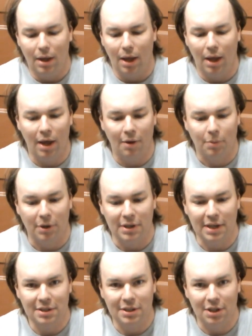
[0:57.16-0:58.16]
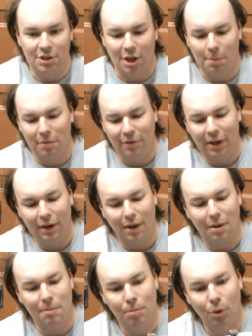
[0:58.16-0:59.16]
I've got a dint in the top of it,
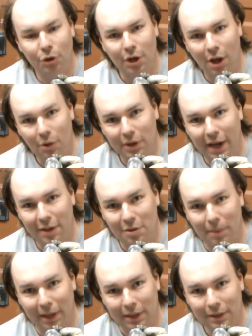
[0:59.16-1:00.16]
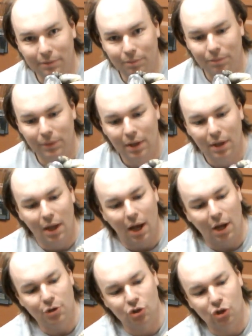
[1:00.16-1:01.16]
bored a hole down the middle,
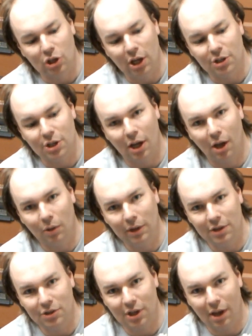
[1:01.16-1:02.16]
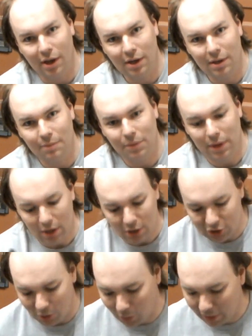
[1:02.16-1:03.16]
and just slotted a hole in the side.
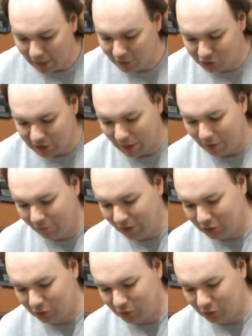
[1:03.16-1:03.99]
So what that does now, it fits